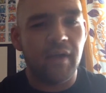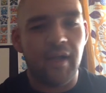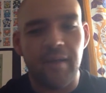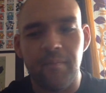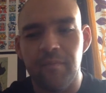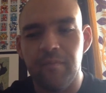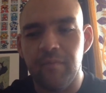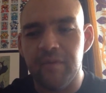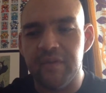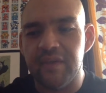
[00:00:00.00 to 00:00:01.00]
I
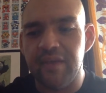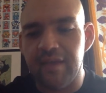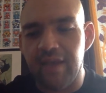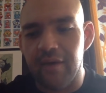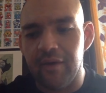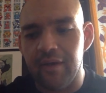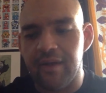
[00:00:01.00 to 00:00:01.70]
was in that area,